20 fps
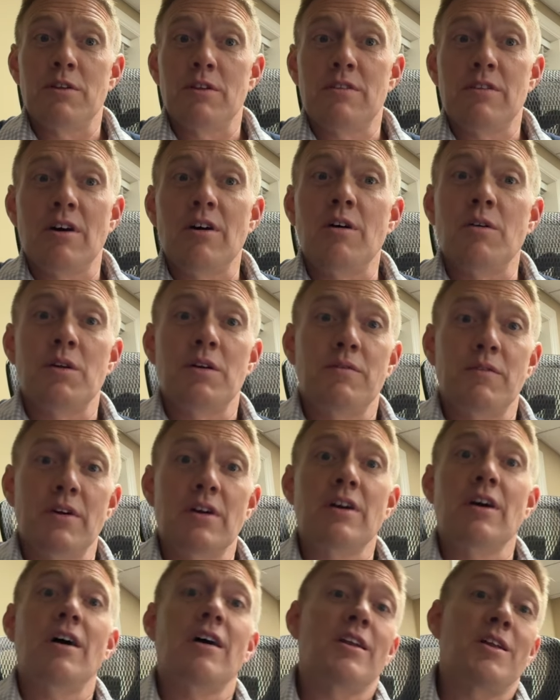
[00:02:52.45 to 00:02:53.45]
thought of a
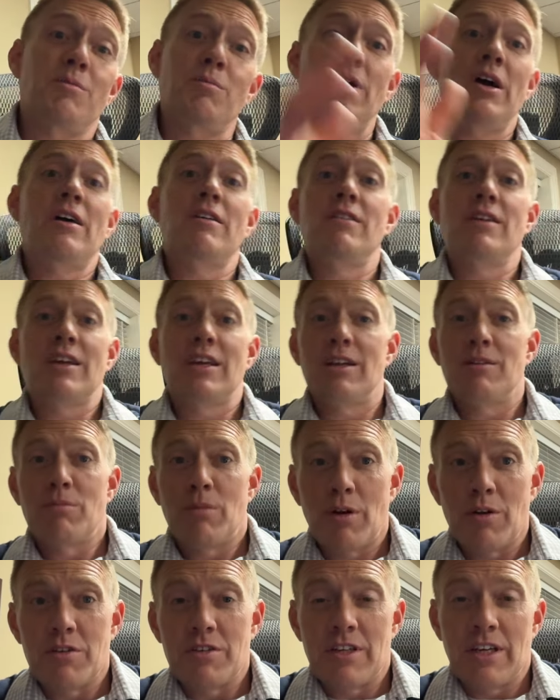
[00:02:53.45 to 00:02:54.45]
God abounding in
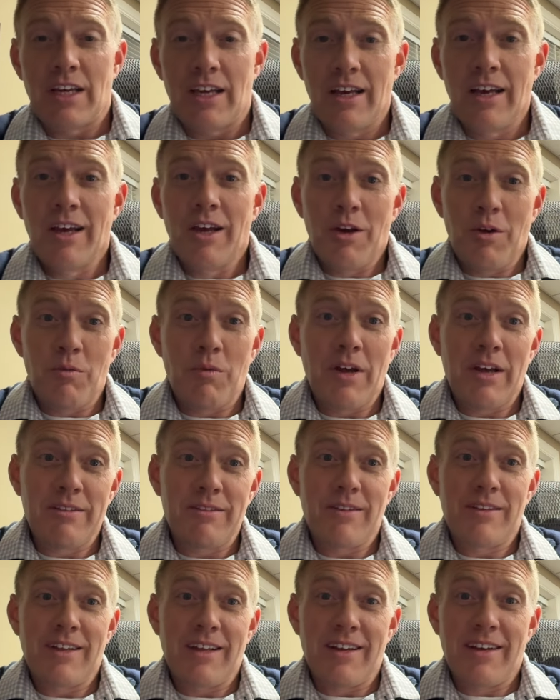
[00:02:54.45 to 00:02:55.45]
mercy
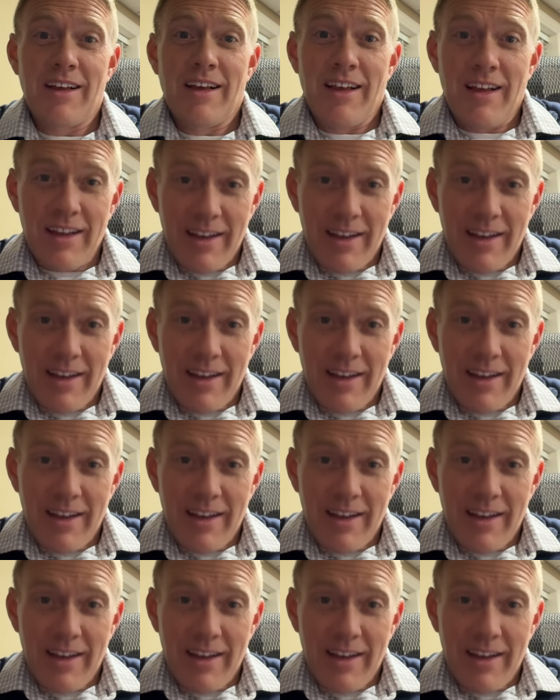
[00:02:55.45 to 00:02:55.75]
rather than